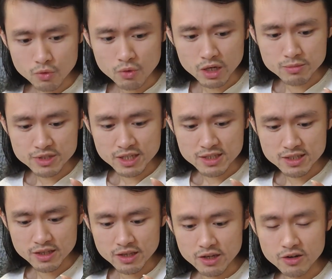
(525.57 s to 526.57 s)
What I'm
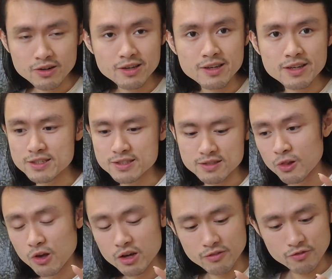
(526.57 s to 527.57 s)
tasting here is a
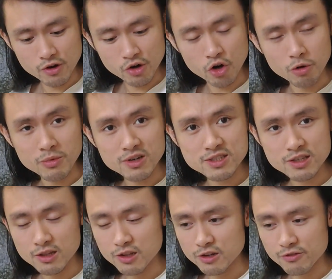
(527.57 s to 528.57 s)
lot of aromas,
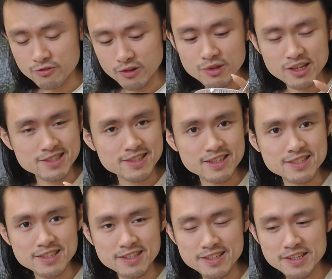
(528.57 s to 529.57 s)
a lot of pleasant
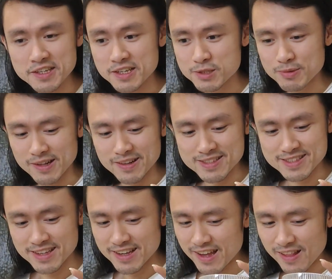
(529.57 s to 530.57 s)
acidity, as well
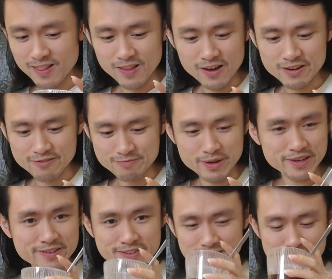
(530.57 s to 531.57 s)
as a lot of
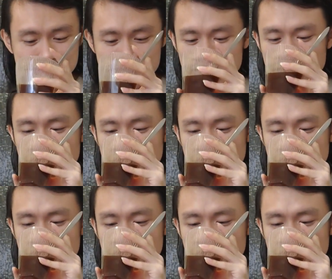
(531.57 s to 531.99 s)
bitterness.